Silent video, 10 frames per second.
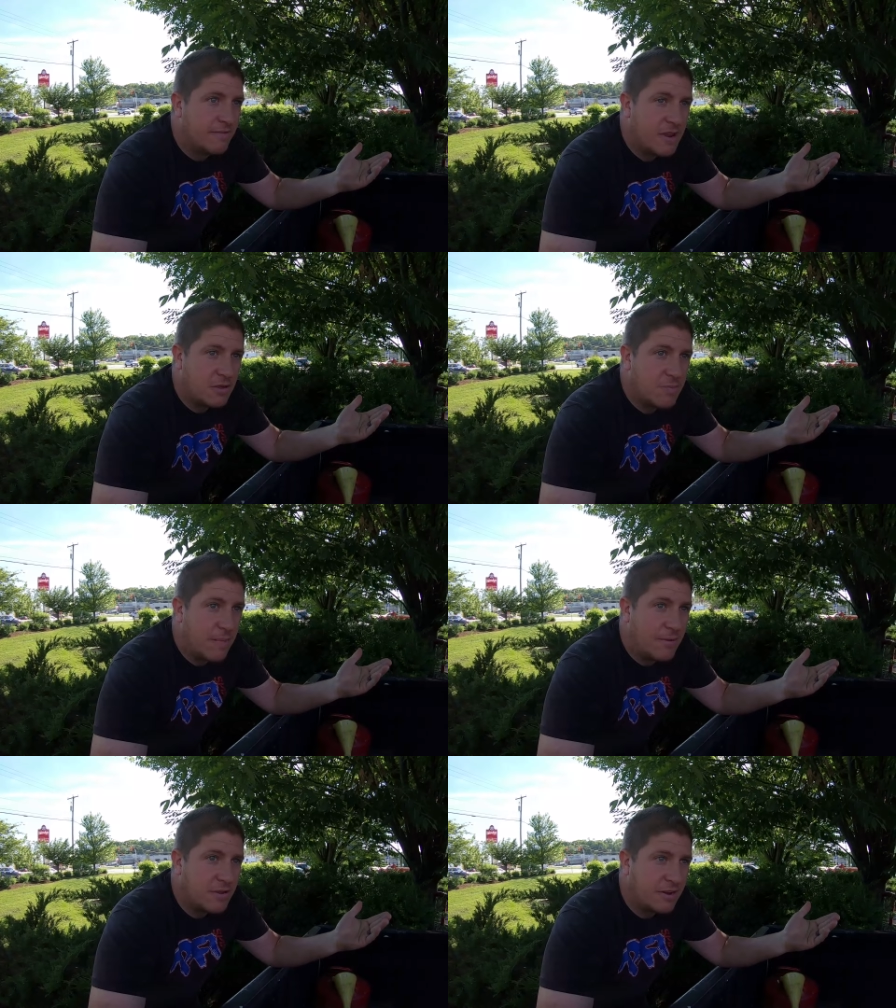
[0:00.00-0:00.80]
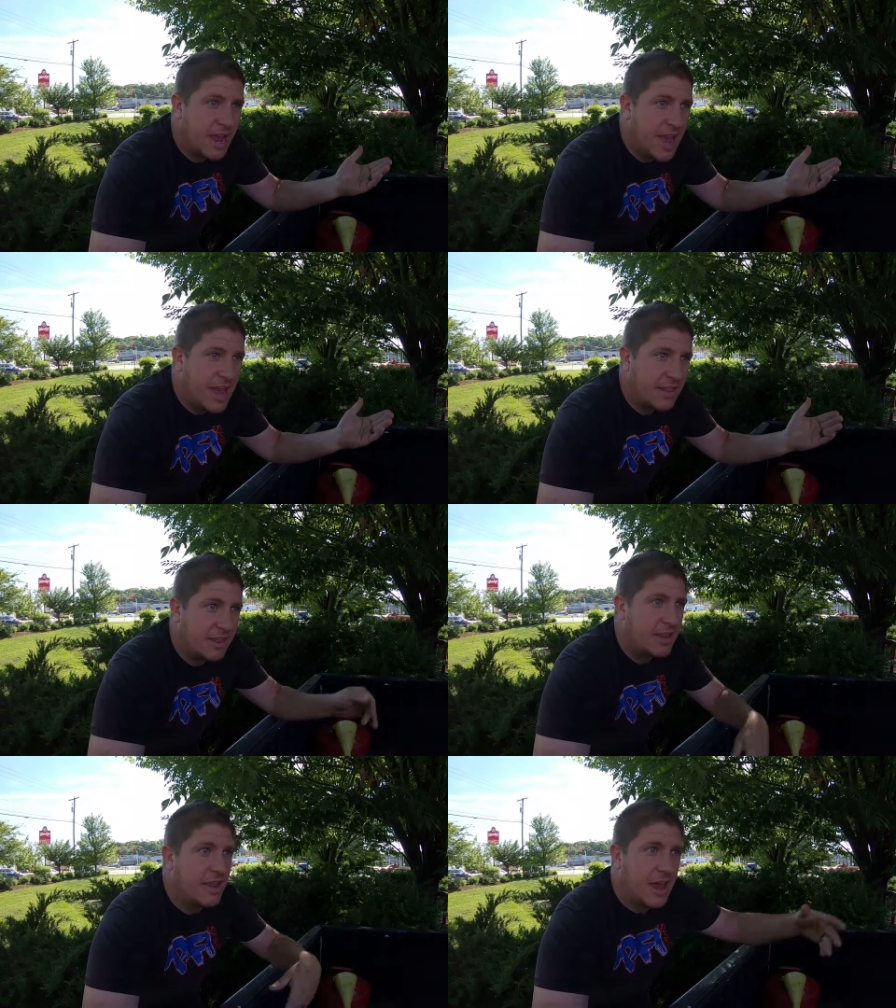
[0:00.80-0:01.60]
finish pumping your
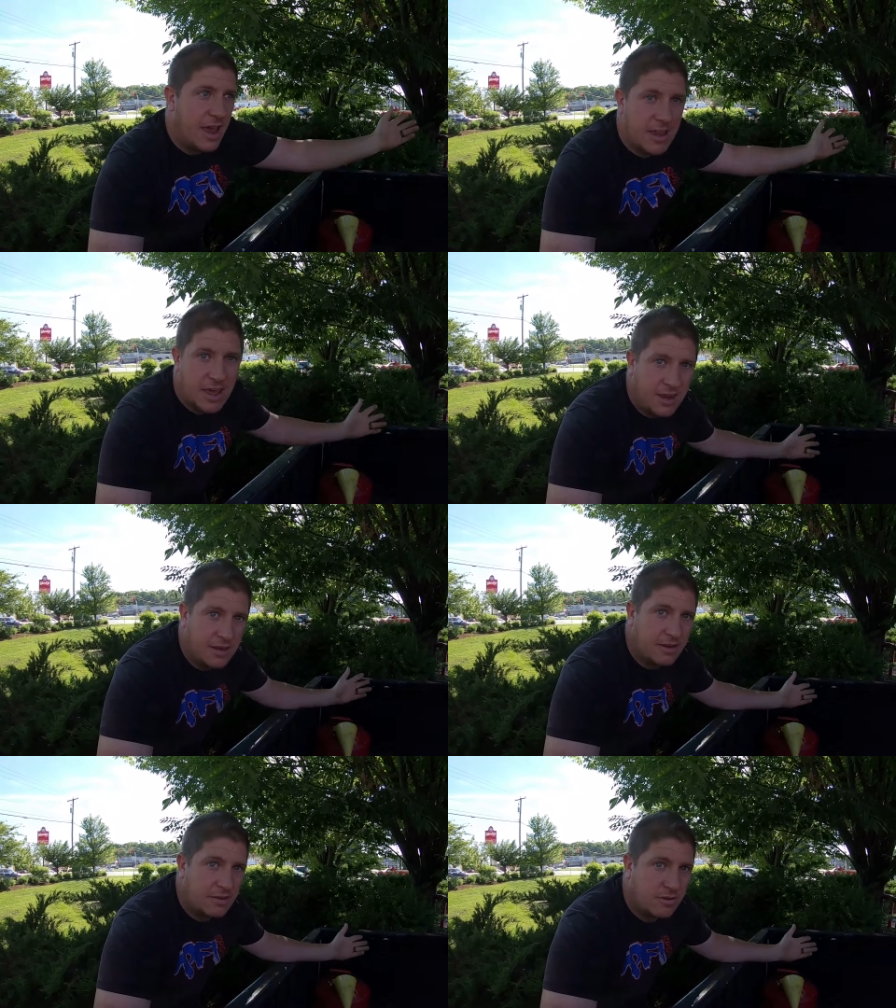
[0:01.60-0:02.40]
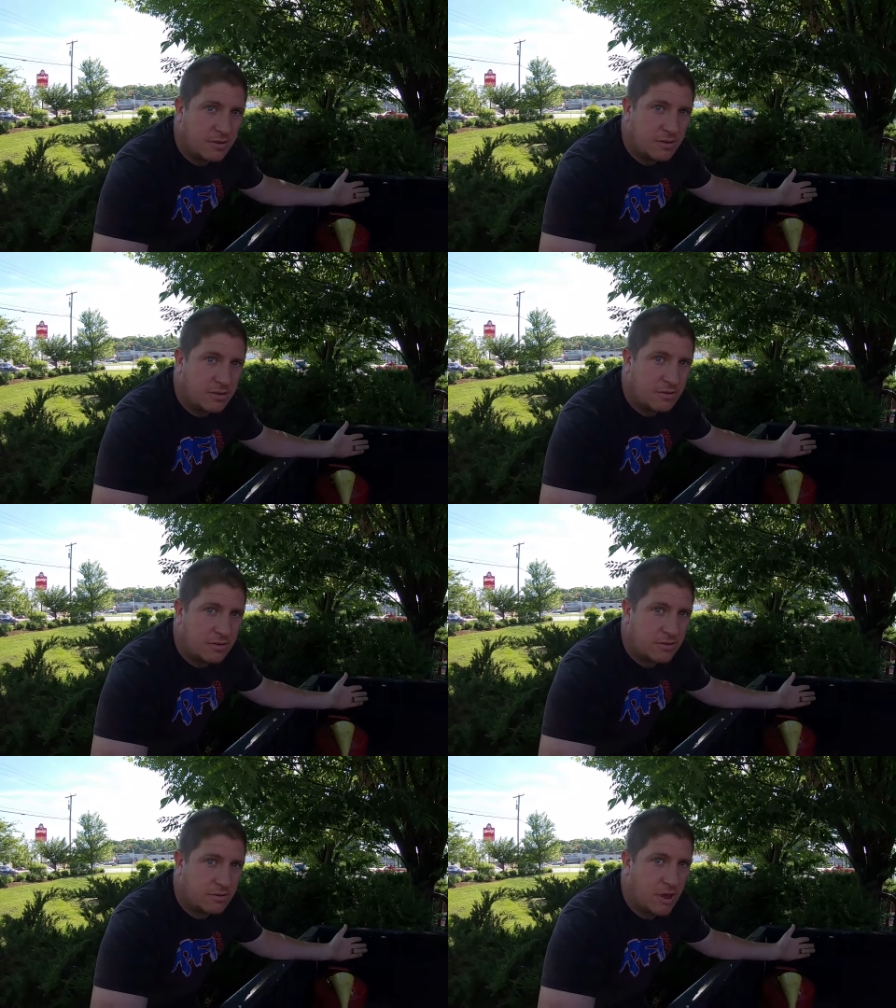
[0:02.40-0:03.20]
gas, and then
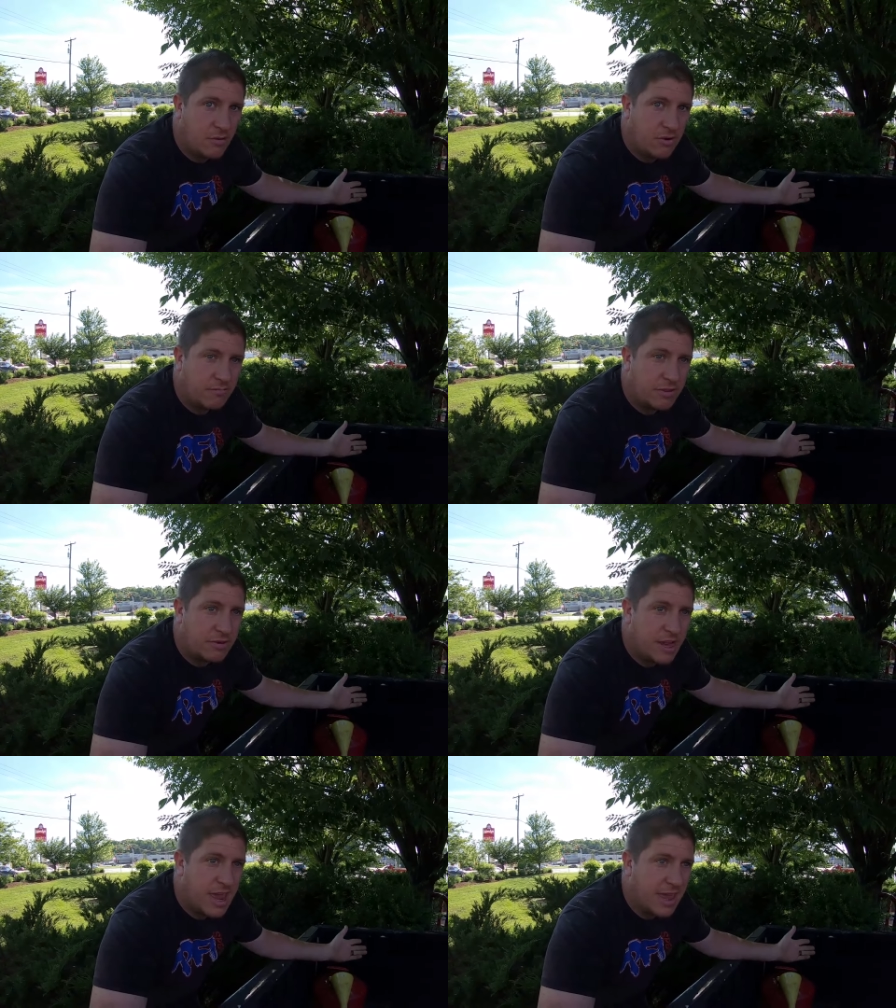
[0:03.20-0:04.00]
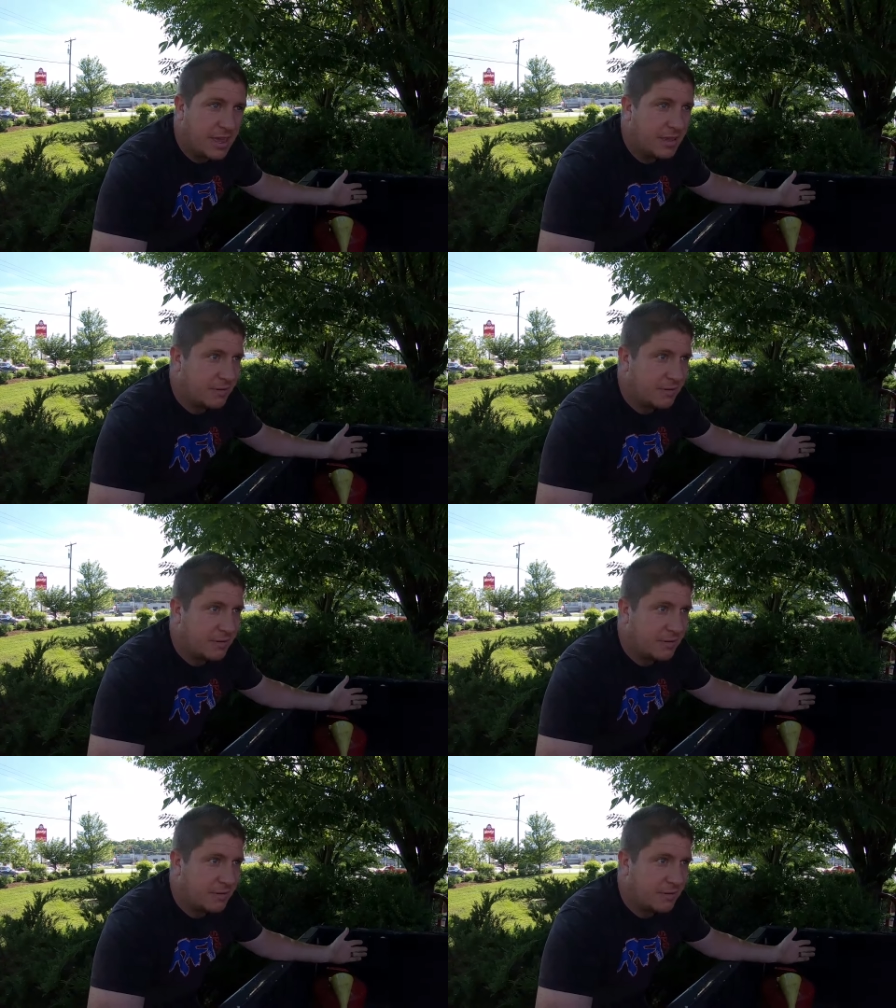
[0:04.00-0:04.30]
go on with your day.